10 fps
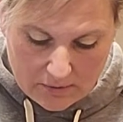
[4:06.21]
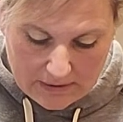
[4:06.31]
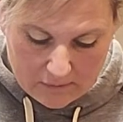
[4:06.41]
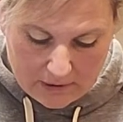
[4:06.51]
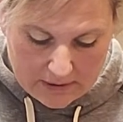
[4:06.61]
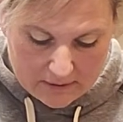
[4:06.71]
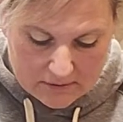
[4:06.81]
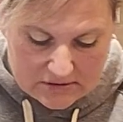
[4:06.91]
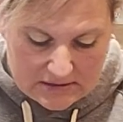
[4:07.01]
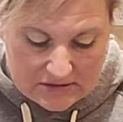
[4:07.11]
graham
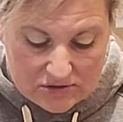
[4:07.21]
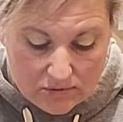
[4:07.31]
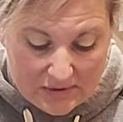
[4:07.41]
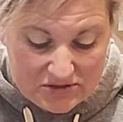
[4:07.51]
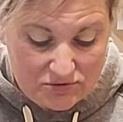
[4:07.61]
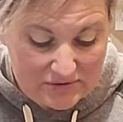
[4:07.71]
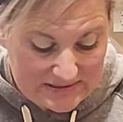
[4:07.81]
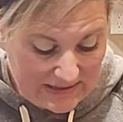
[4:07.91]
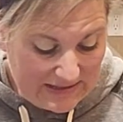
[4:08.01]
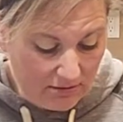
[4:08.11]
crackers, and so as soon as
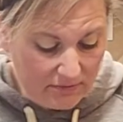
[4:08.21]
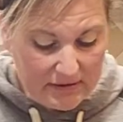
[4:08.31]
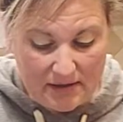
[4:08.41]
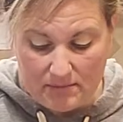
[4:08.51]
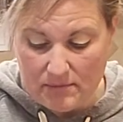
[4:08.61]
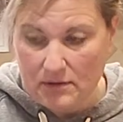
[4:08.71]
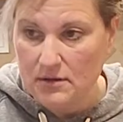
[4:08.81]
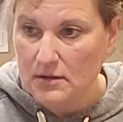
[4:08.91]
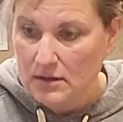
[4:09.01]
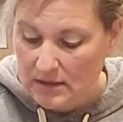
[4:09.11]
they hear them,
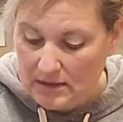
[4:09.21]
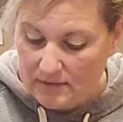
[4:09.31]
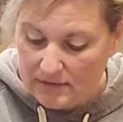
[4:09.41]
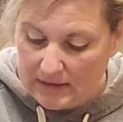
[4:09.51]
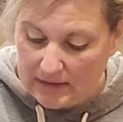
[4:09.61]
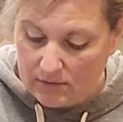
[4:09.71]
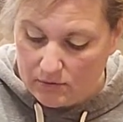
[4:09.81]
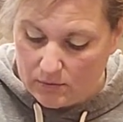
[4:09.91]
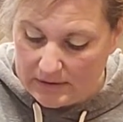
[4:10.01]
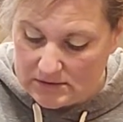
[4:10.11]
they are
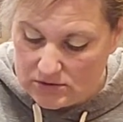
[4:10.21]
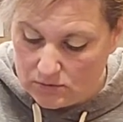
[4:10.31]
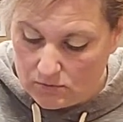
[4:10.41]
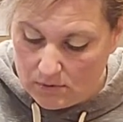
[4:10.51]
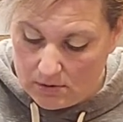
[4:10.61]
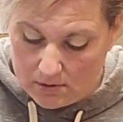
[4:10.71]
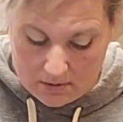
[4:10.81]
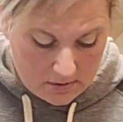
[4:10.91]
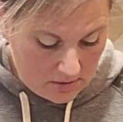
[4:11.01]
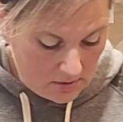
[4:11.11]
going to
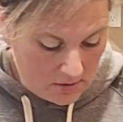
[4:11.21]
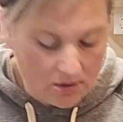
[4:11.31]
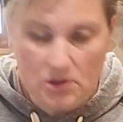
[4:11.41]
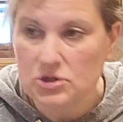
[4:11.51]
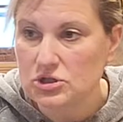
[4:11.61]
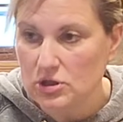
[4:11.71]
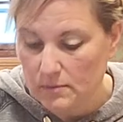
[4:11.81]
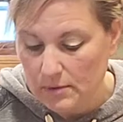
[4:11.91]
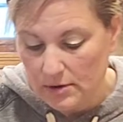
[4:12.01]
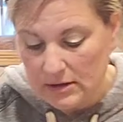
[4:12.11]

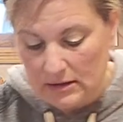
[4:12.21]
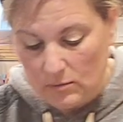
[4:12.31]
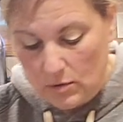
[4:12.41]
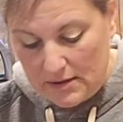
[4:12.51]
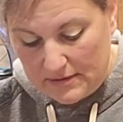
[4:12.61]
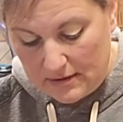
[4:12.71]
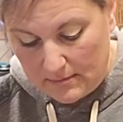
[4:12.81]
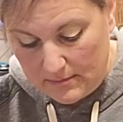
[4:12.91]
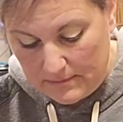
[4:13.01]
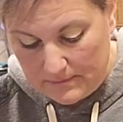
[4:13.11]
start barking and want them.
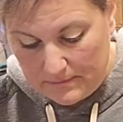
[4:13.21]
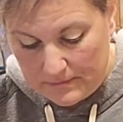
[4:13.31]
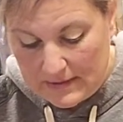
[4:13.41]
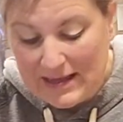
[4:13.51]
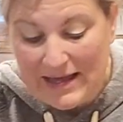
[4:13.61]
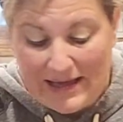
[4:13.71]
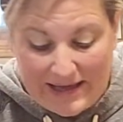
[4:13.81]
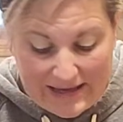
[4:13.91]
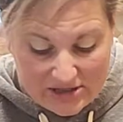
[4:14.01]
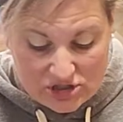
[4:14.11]

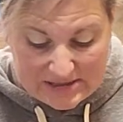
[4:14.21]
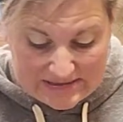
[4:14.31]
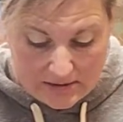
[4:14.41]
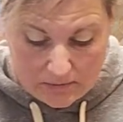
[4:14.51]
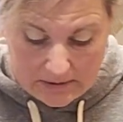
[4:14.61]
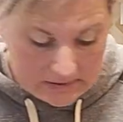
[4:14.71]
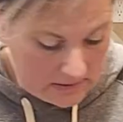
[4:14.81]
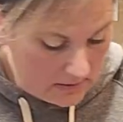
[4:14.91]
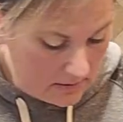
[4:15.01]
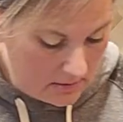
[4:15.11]
Just know it.
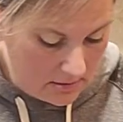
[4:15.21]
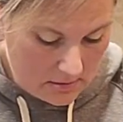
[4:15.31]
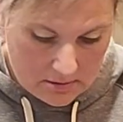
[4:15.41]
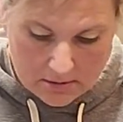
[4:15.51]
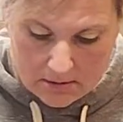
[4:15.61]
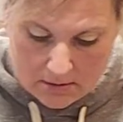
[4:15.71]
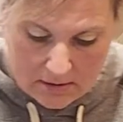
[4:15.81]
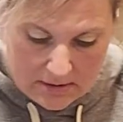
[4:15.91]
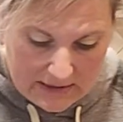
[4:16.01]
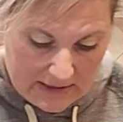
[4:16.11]

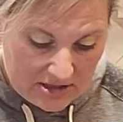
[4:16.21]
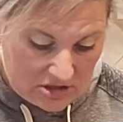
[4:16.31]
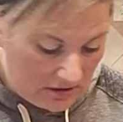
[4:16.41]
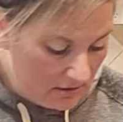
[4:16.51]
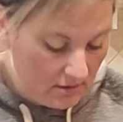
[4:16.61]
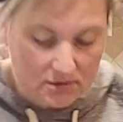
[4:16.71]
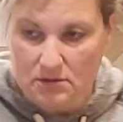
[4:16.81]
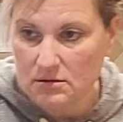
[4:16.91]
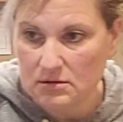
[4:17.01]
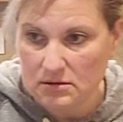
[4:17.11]
Actually good.
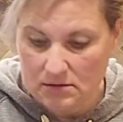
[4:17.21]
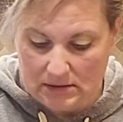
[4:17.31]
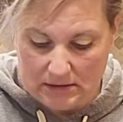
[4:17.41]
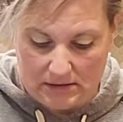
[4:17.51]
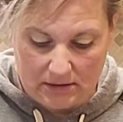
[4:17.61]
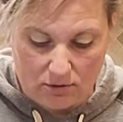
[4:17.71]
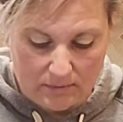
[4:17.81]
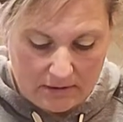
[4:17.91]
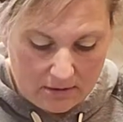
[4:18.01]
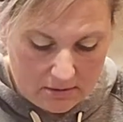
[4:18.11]
They didn't hear me.